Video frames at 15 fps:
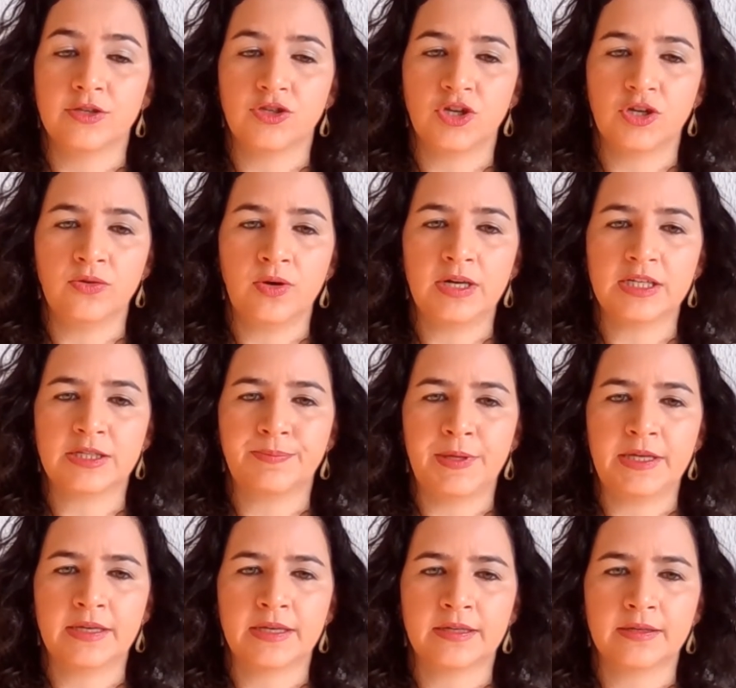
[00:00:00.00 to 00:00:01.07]
Generally
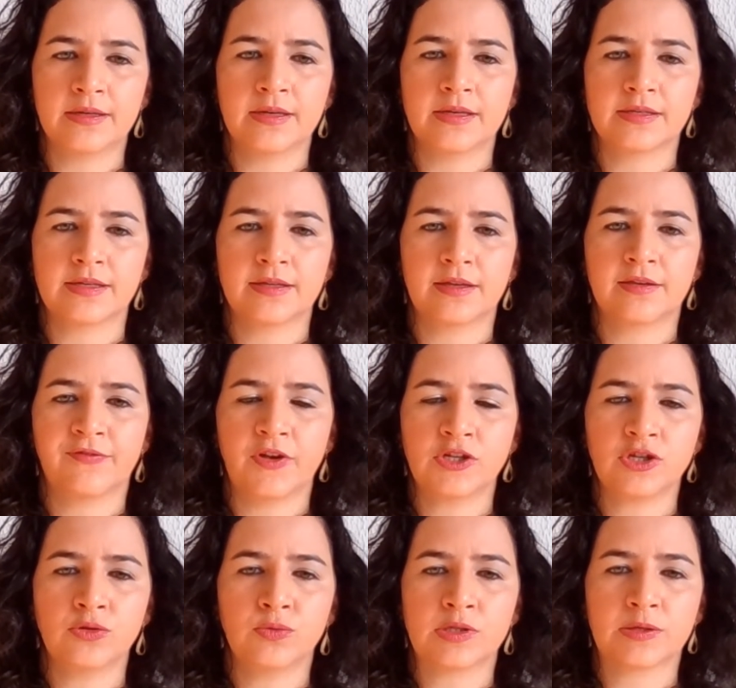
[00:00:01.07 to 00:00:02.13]
speaking,
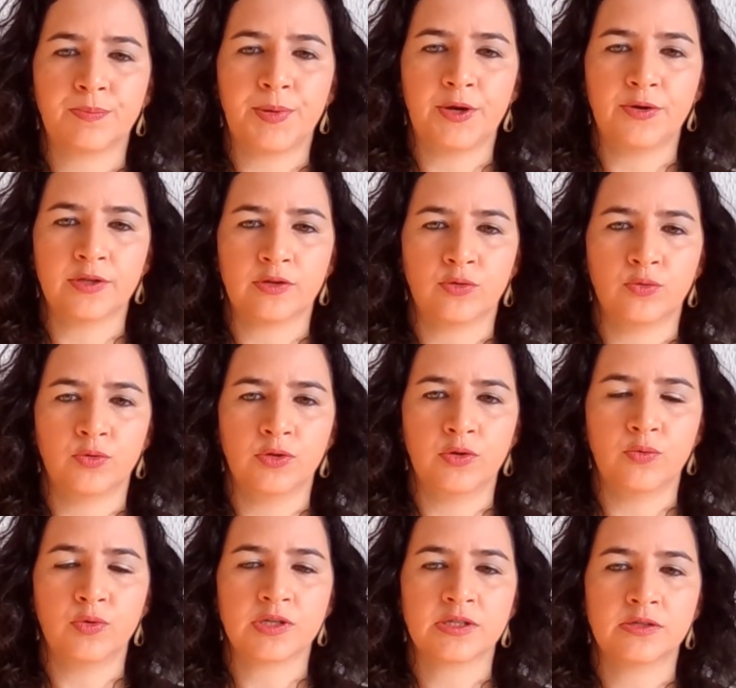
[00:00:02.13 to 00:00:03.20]
satisfaction with parenthood
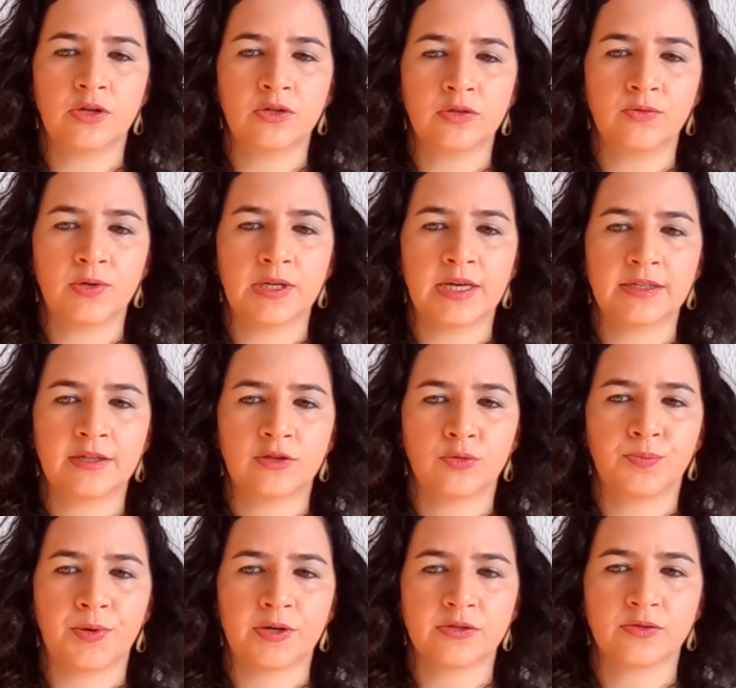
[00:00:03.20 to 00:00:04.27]
was not related to
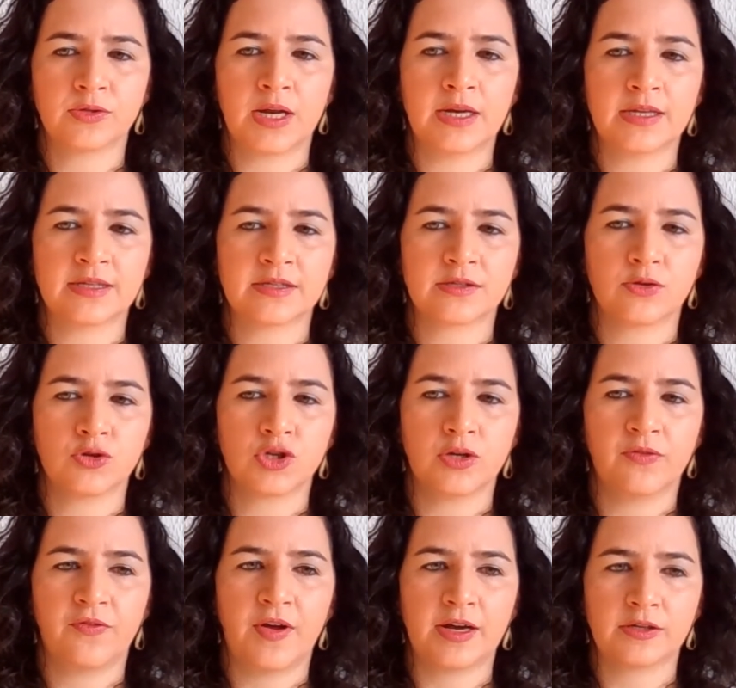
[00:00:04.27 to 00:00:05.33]
personal and social
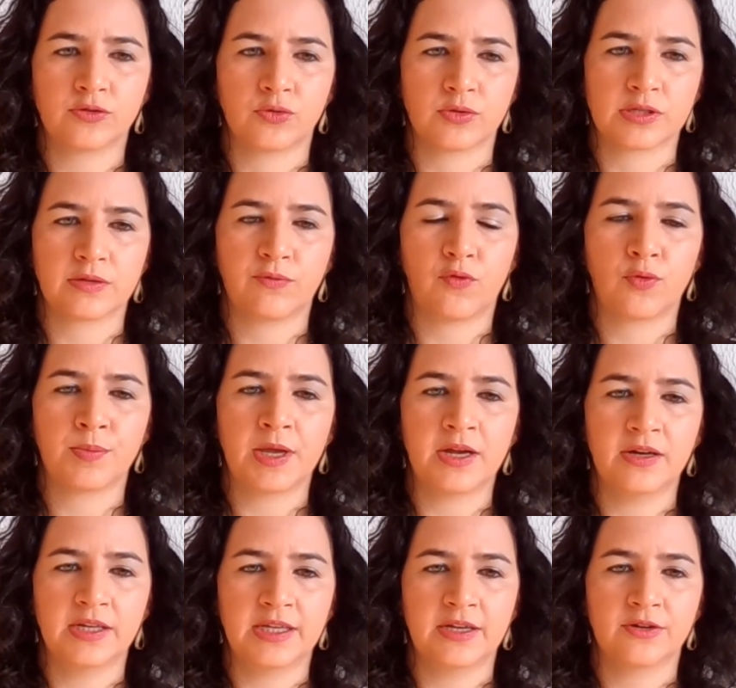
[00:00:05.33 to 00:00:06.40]
factors from
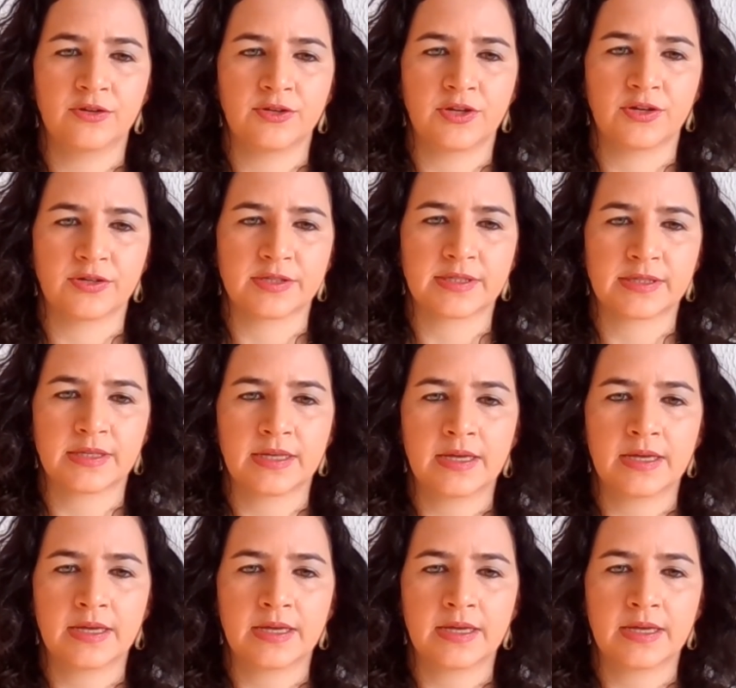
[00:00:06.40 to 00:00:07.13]
earlier years.